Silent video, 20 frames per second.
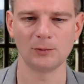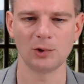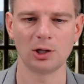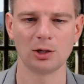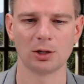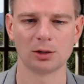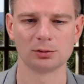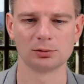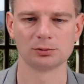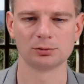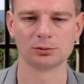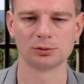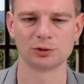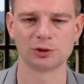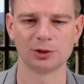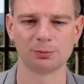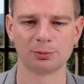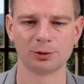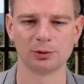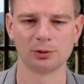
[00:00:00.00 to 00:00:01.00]
Oh,
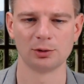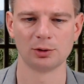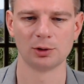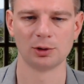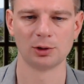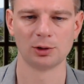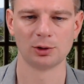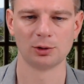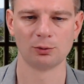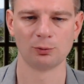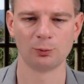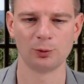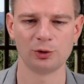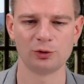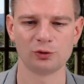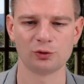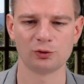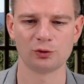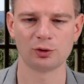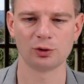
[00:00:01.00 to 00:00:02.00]
simple. We
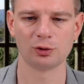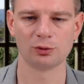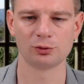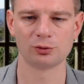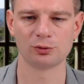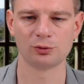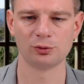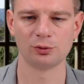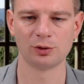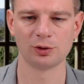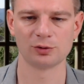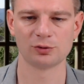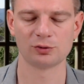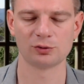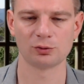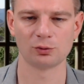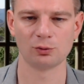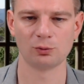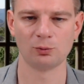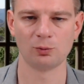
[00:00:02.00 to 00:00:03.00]
just go to
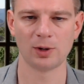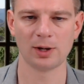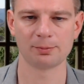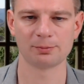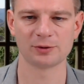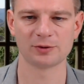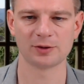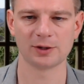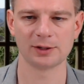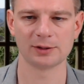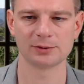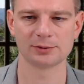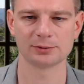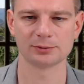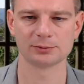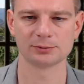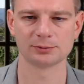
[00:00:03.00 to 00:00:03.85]
this website.